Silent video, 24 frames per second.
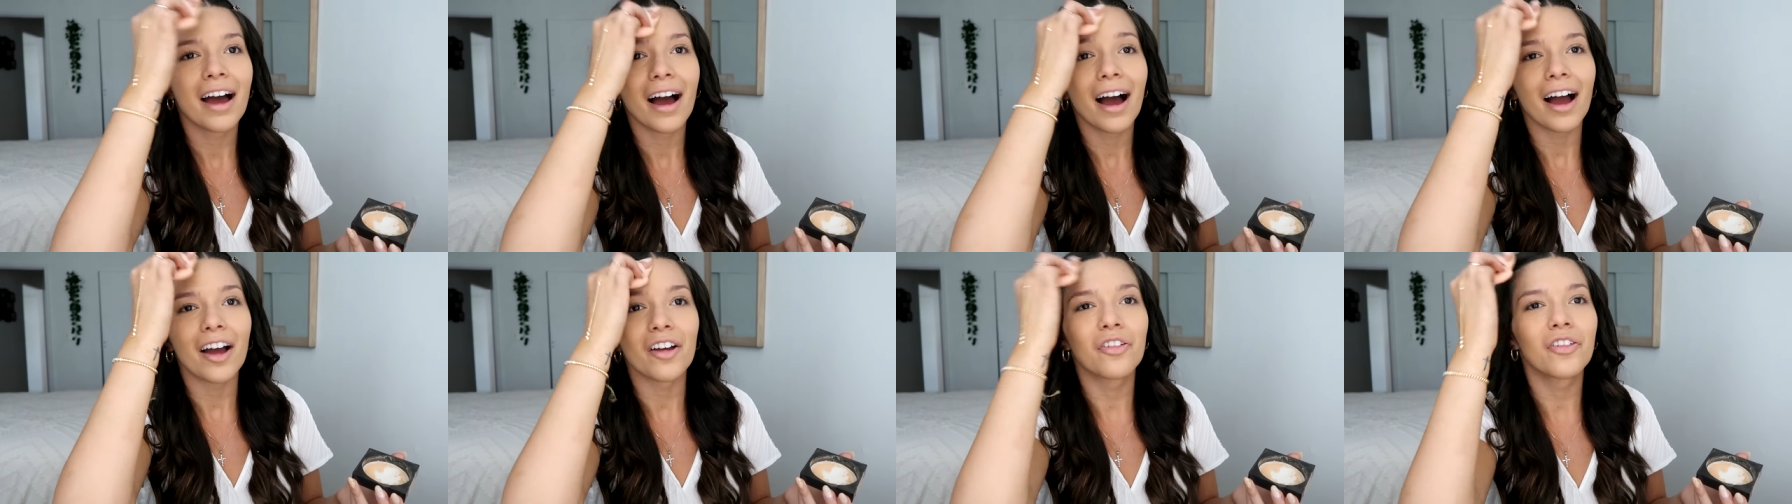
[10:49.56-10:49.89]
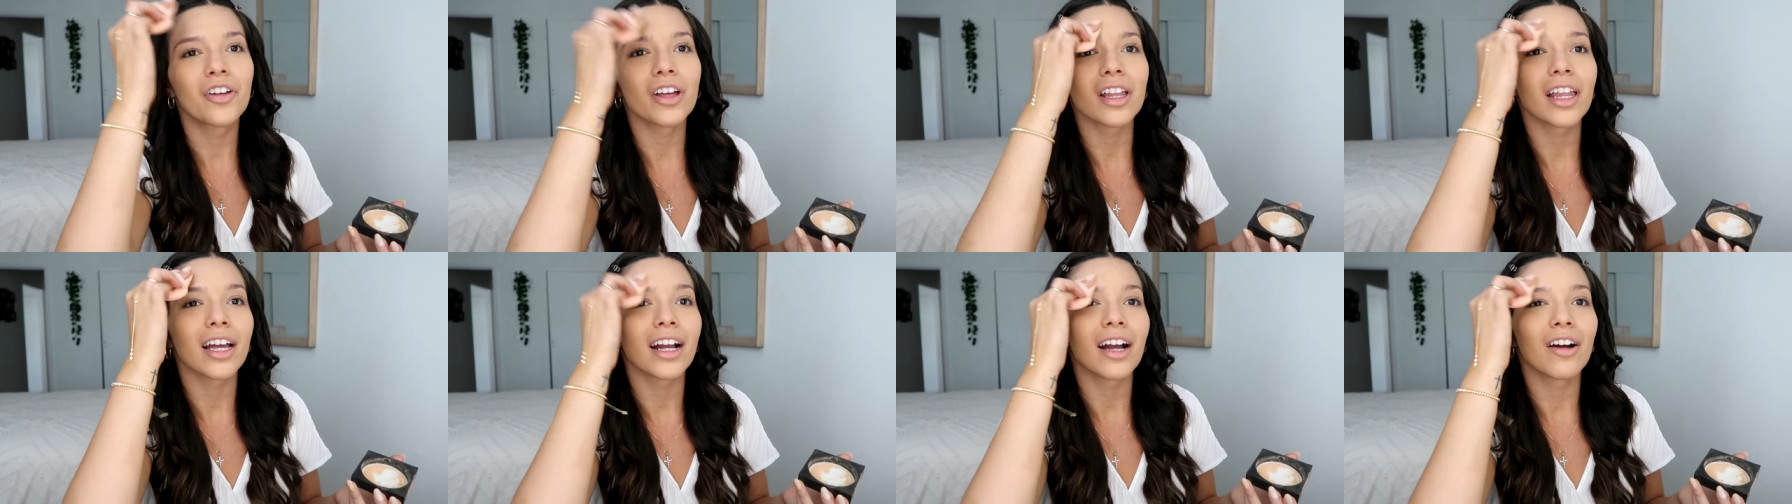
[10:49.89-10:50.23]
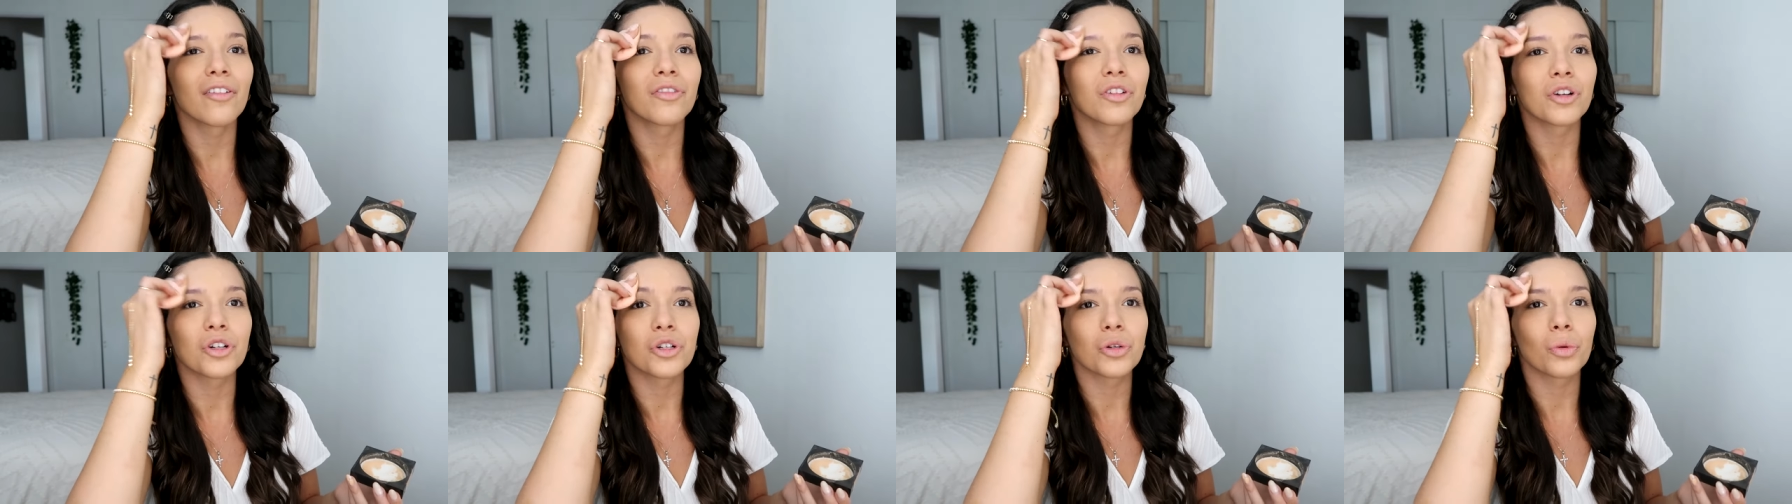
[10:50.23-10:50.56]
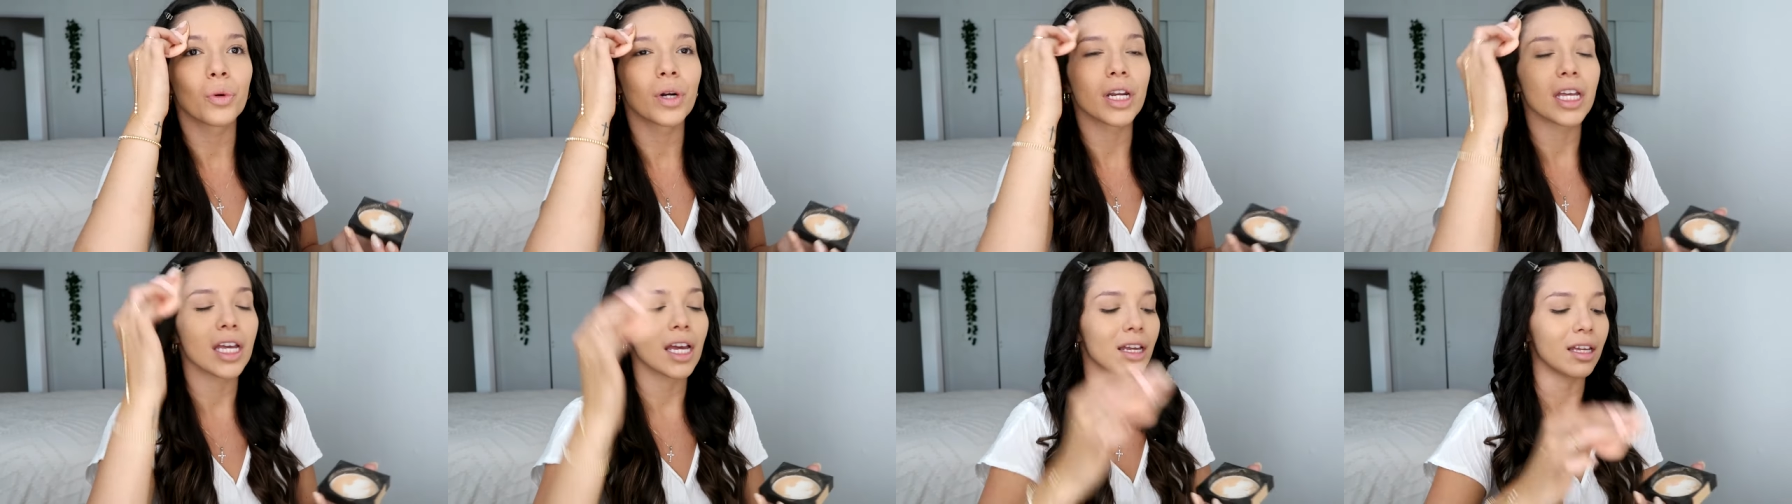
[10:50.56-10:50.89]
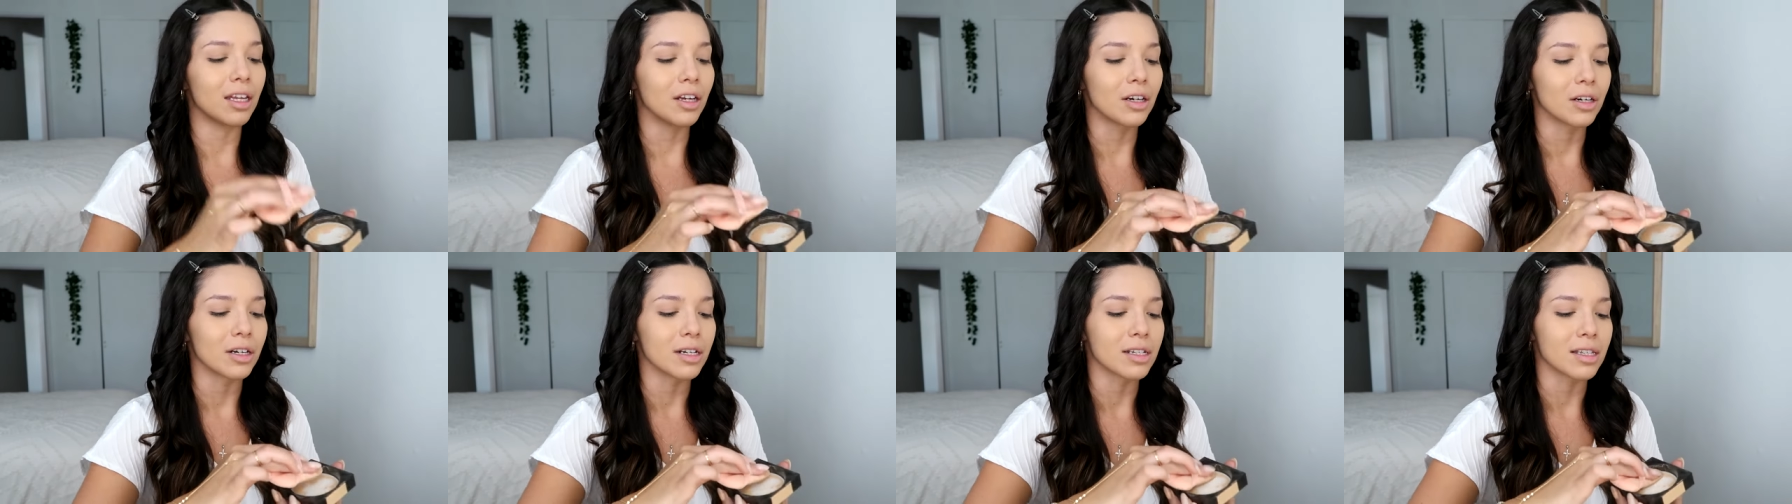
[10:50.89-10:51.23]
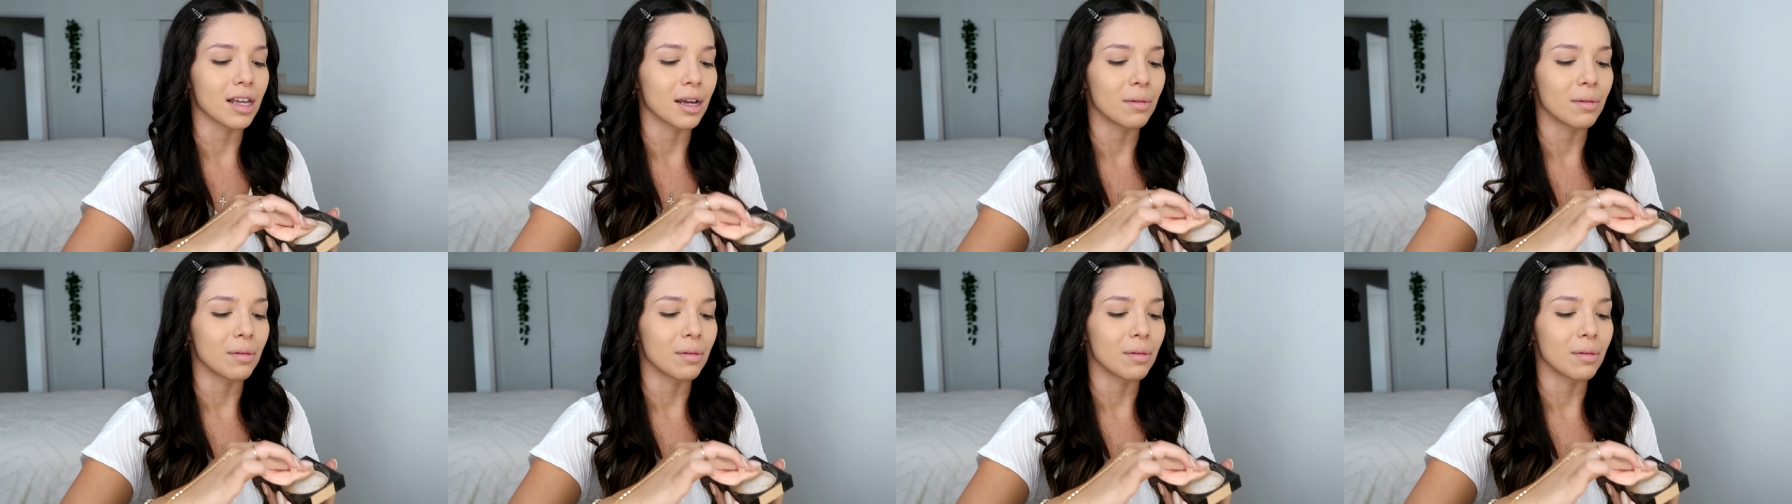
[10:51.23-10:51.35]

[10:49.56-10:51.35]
I feel like after 28 years,